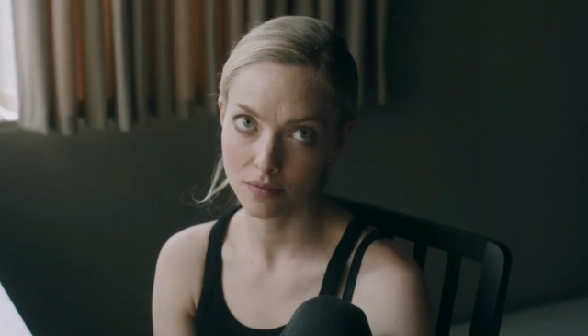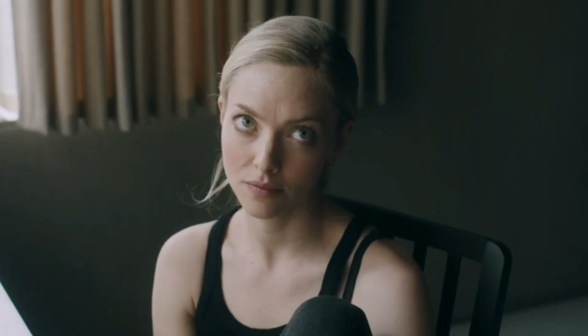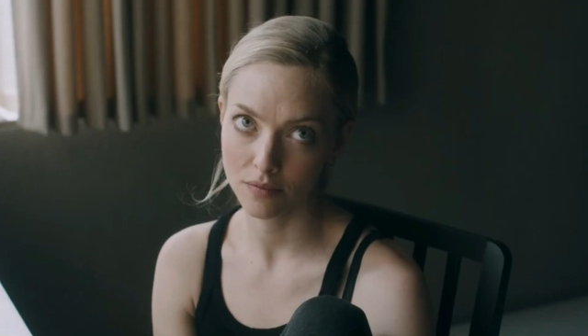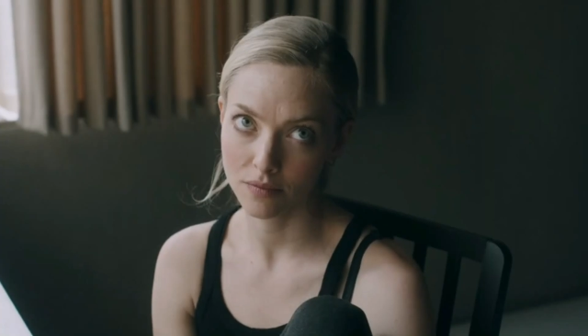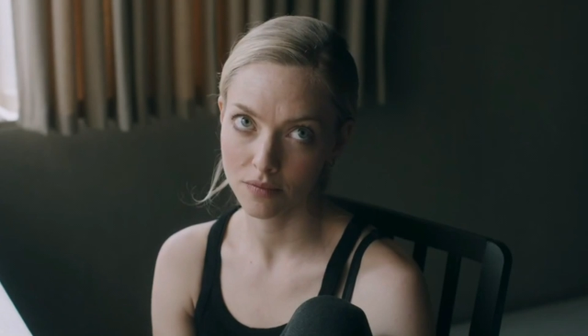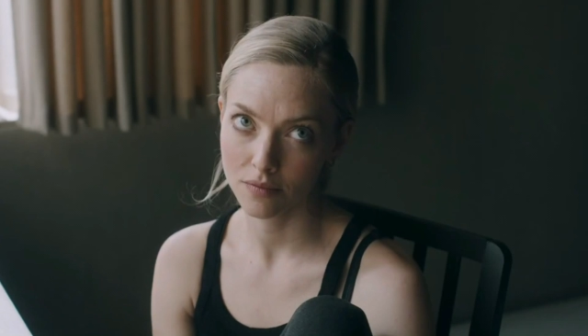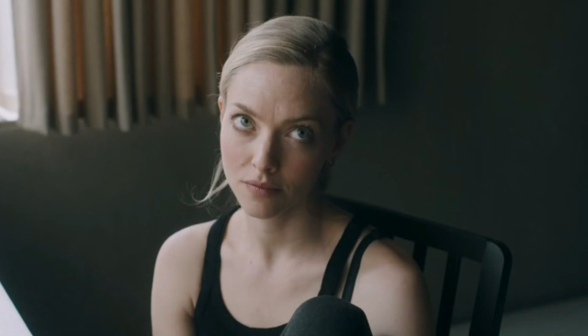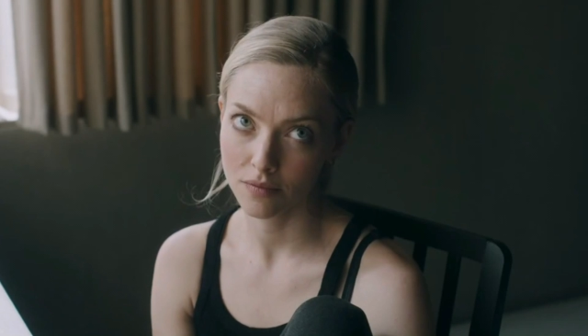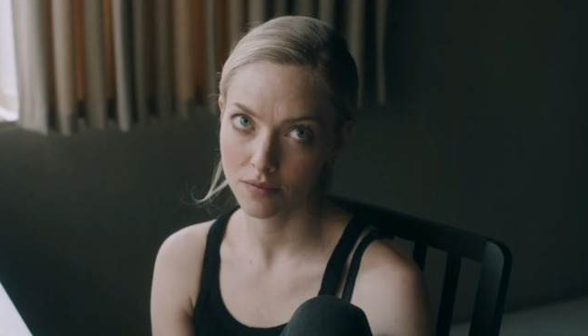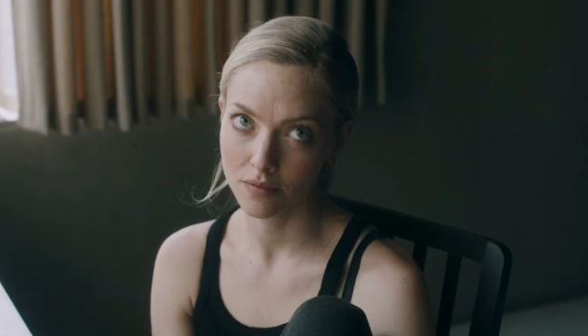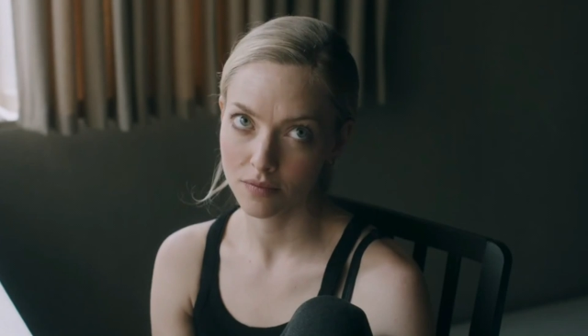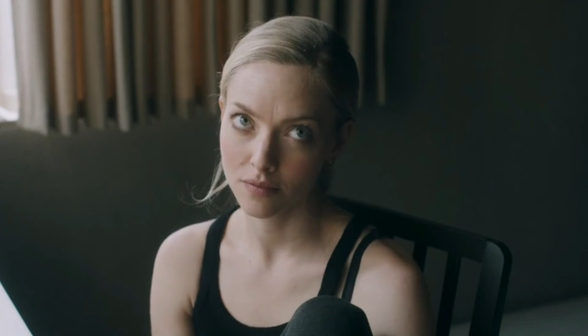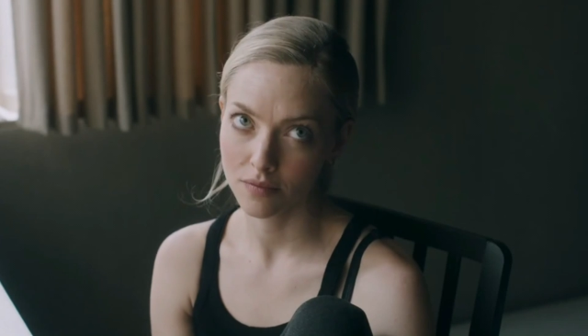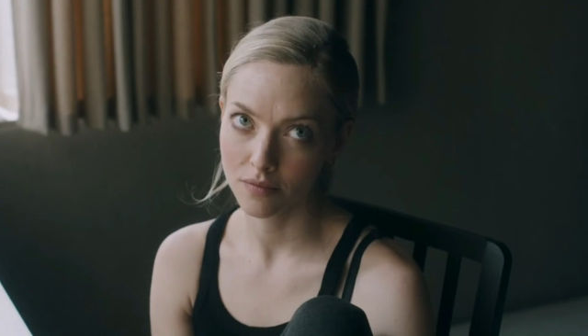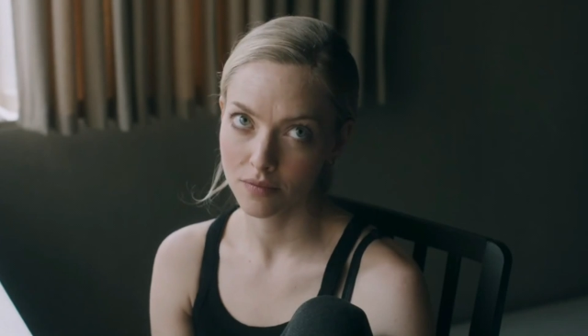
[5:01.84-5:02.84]
in this
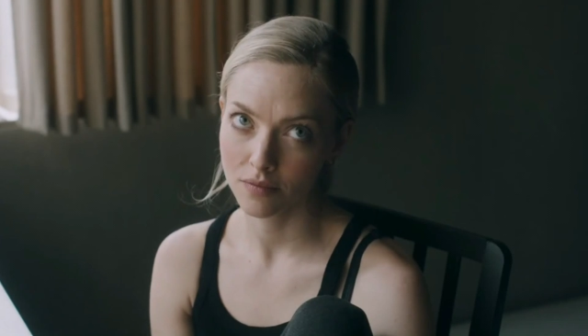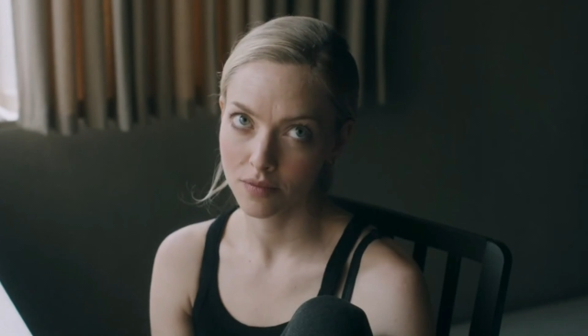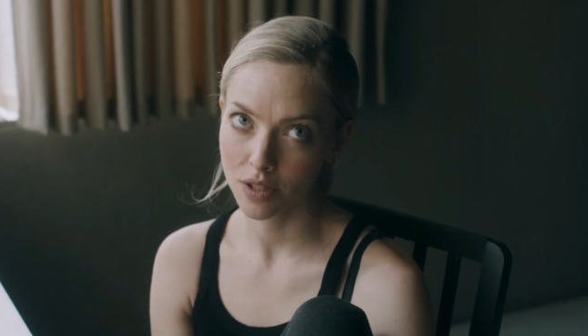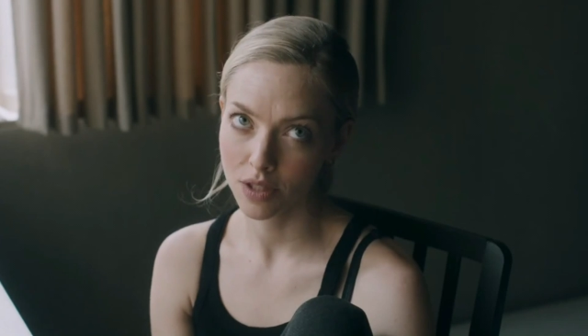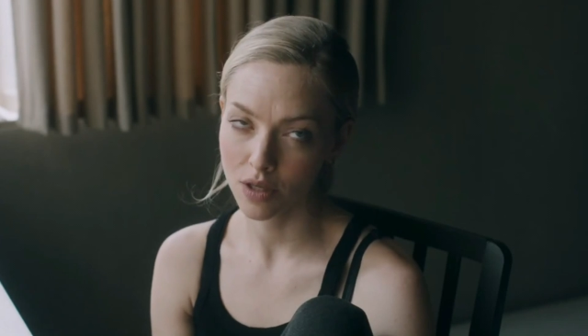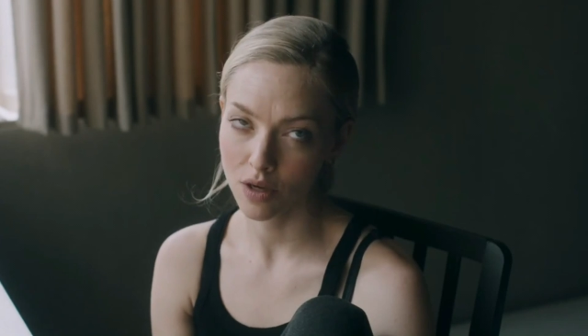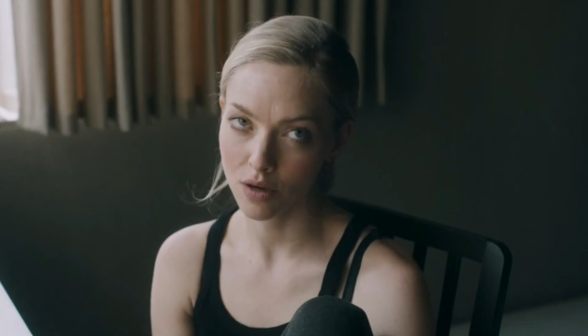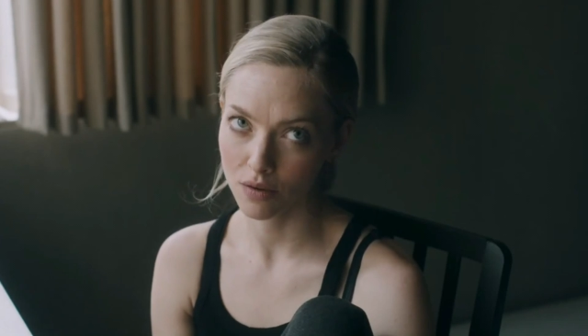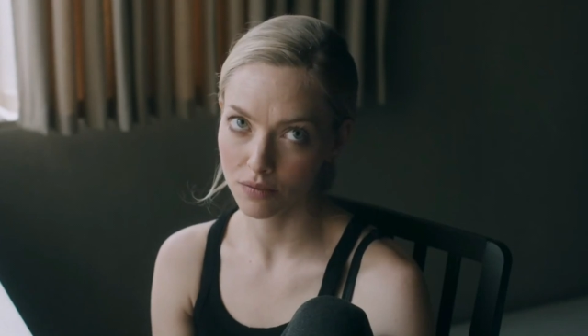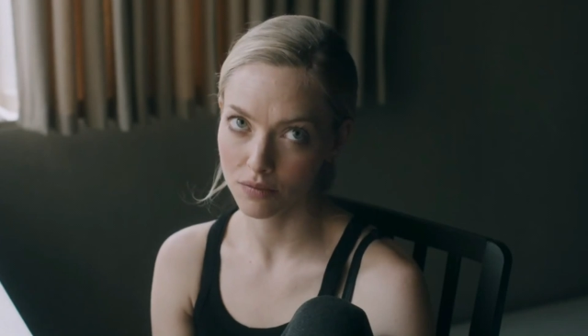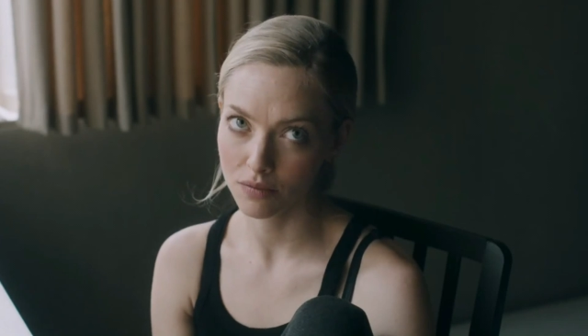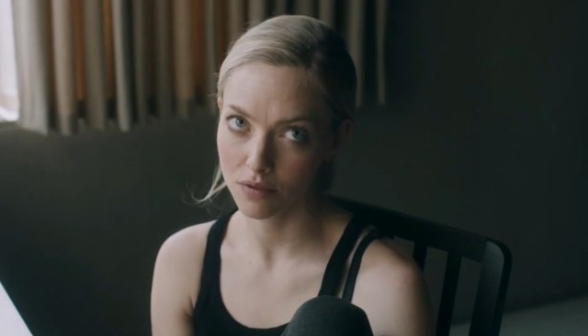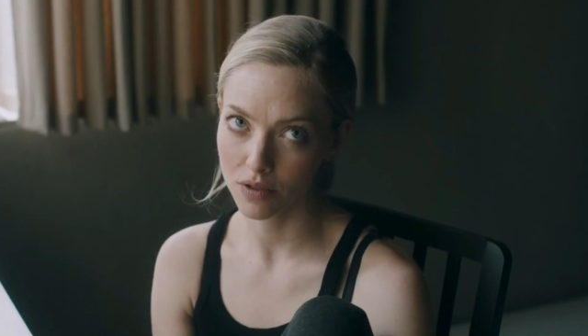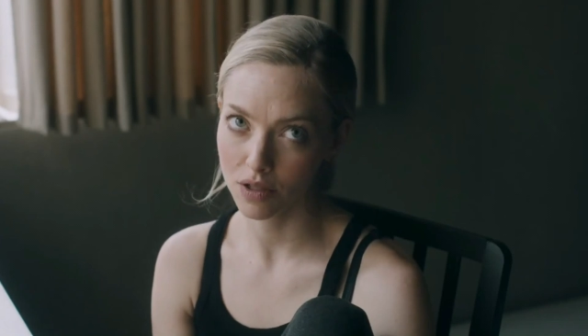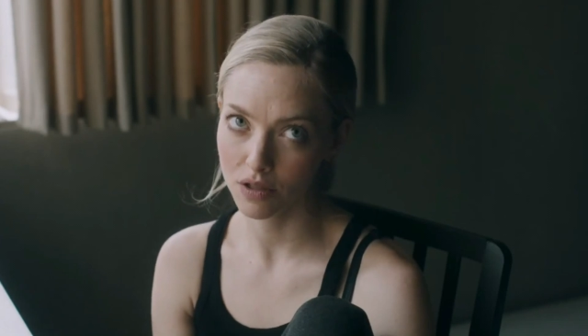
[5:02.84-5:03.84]
residence, to which she
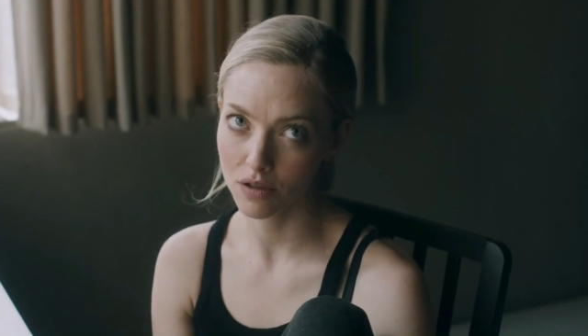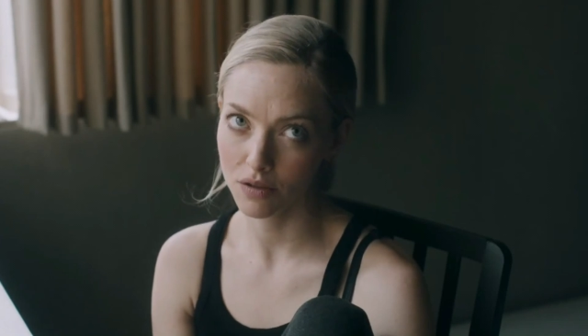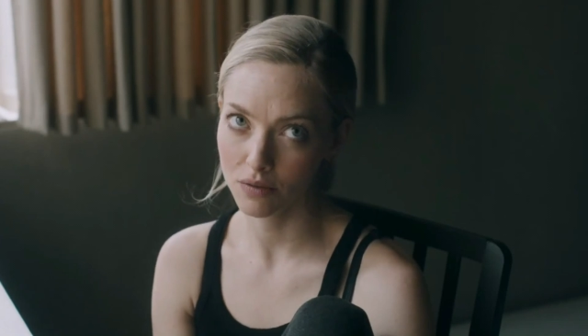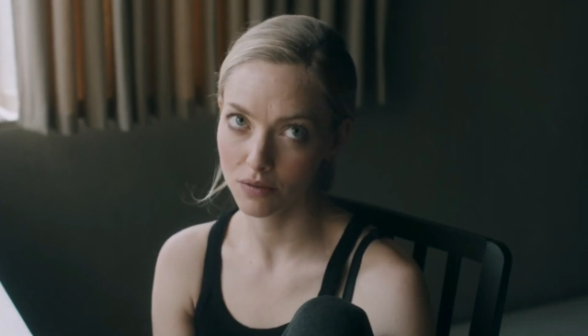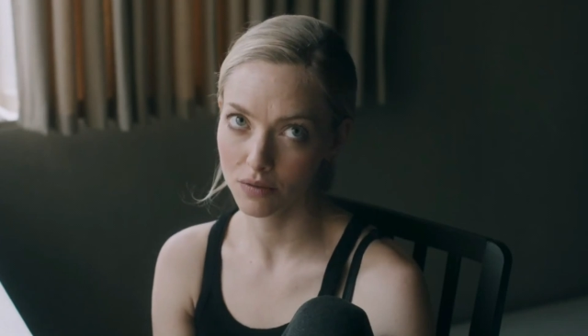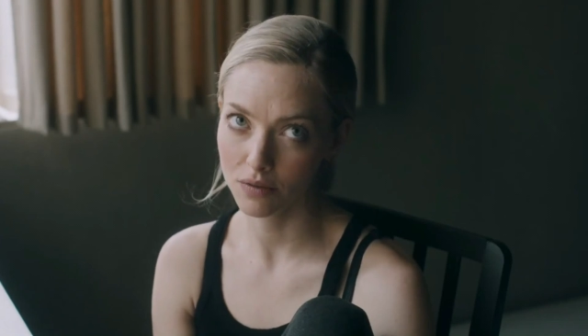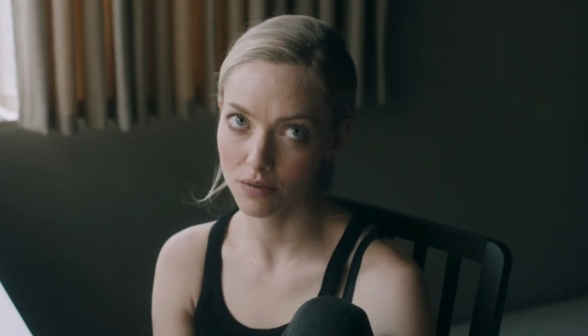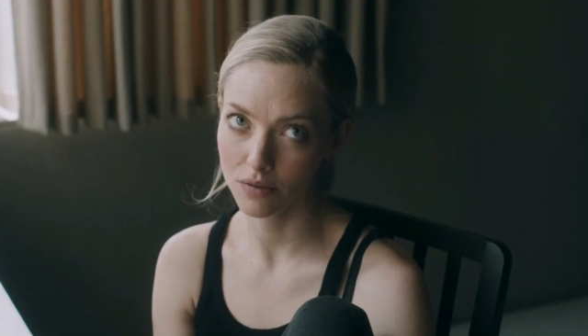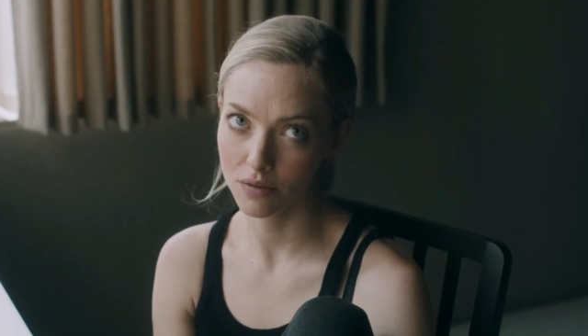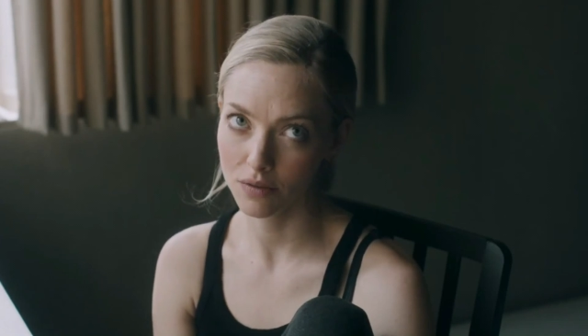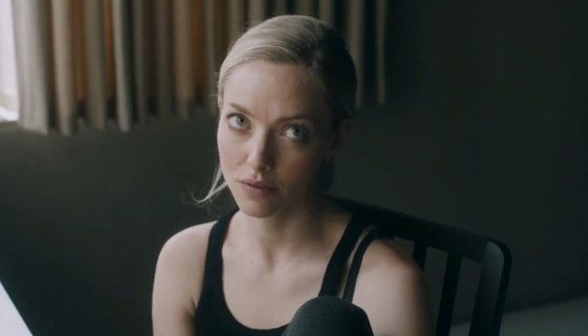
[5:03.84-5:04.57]
responds negatively.